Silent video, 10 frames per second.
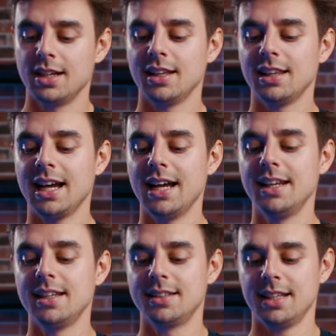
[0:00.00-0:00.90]
align
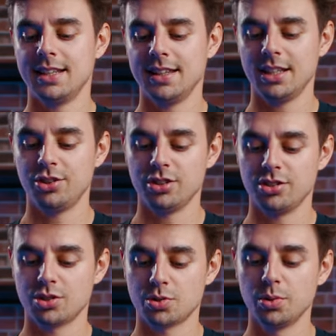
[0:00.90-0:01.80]
it and then
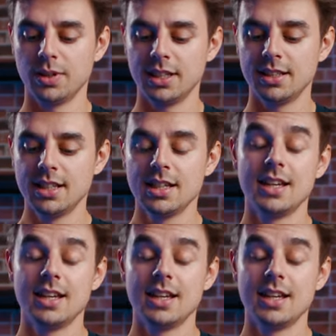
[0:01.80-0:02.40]
just screw it in.